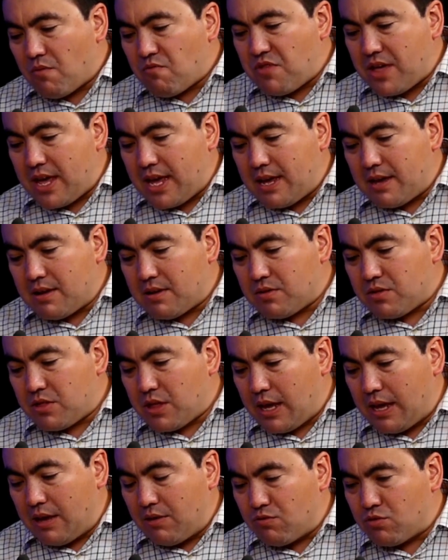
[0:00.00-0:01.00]
the
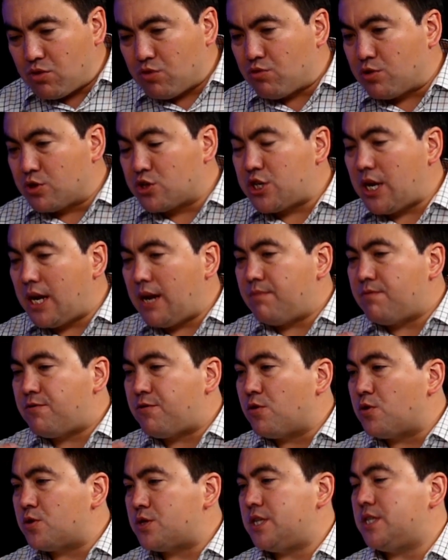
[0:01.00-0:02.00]
regime
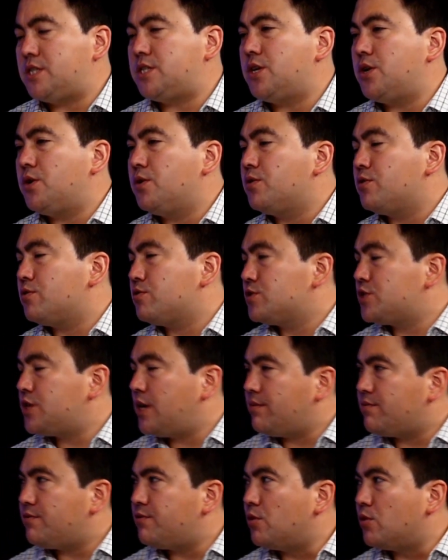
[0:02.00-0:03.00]
42 or the
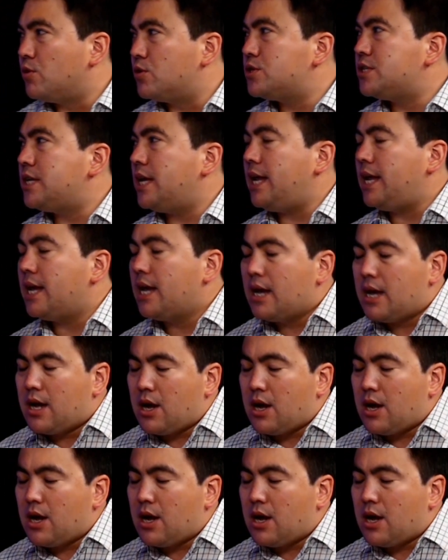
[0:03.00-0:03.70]
regime 40